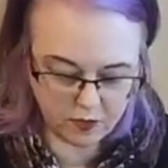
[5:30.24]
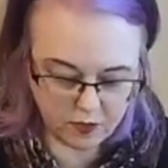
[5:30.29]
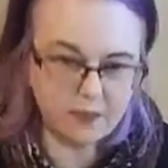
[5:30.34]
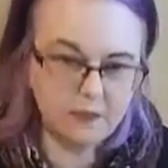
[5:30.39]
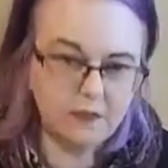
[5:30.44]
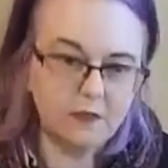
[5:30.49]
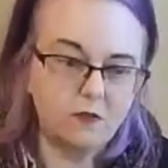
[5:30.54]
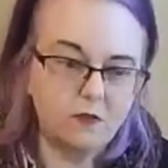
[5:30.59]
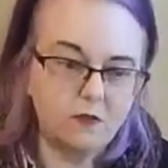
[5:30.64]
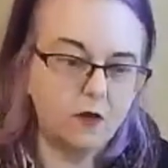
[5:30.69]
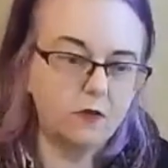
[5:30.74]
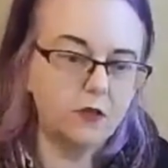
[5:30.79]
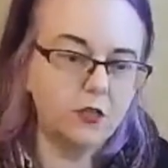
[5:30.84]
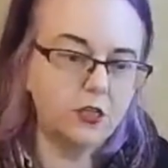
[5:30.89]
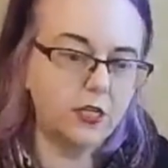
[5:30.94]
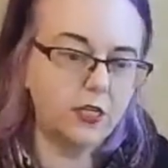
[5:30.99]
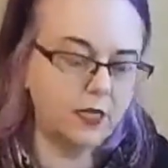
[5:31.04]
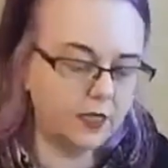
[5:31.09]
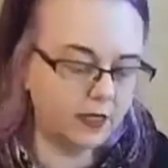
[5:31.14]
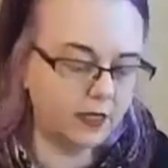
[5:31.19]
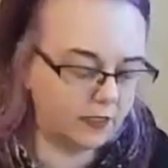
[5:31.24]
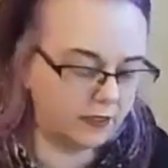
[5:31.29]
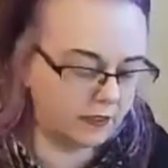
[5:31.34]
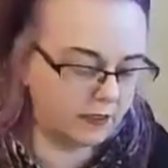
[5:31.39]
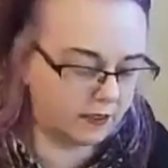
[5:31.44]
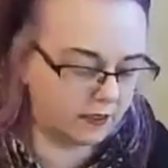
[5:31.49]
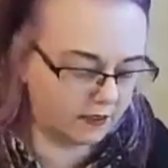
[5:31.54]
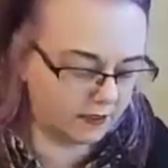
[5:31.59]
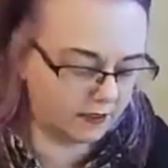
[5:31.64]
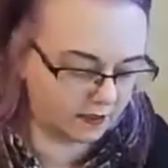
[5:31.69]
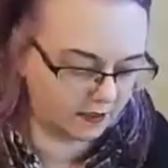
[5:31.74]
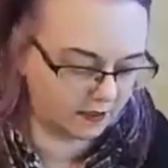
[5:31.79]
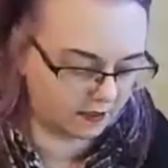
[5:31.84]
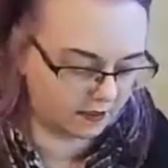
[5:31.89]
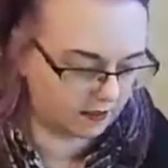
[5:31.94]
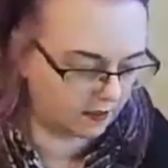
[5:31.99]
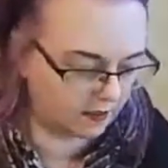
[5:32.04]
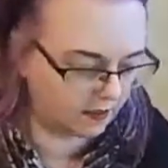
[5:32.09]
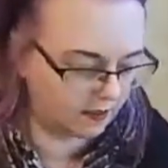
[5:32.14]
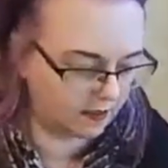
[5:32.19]
has crocheted
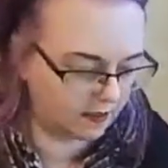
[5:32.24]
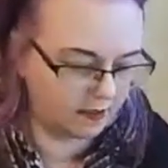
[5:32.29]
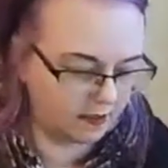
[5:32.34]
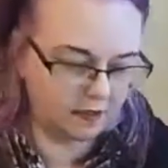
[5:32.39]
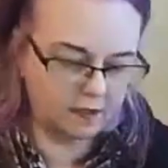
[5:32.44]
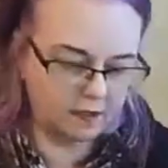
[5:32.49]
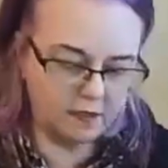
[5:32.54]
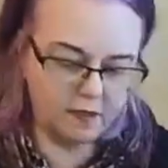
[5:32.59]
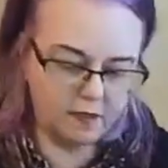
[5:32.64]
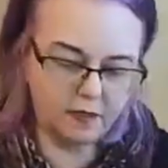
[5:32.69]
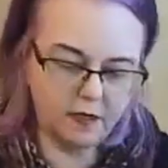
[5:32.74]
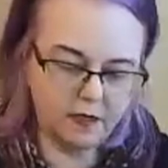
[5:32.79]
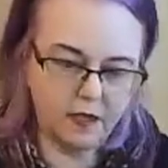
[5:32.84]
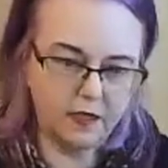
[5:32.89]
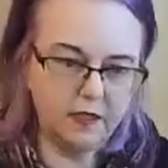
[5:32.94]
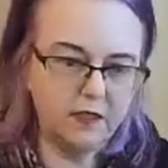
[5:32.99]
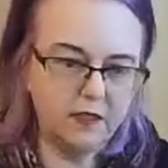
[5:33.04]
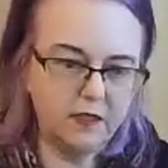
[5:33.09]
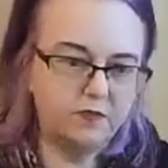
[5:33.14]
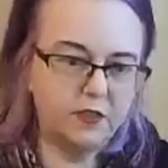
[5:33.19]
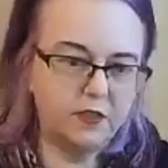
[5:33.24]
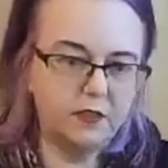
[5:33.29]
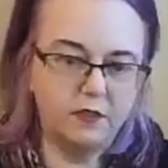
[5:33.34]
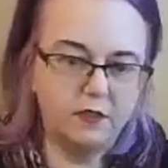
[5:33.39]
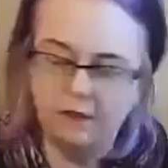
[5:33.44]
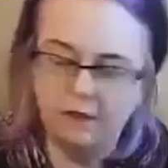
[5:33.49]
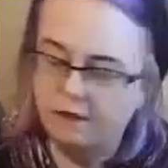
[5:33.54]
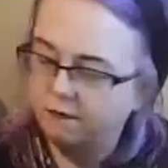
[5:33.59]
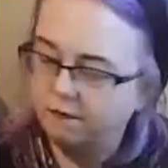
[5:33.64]
a kind of a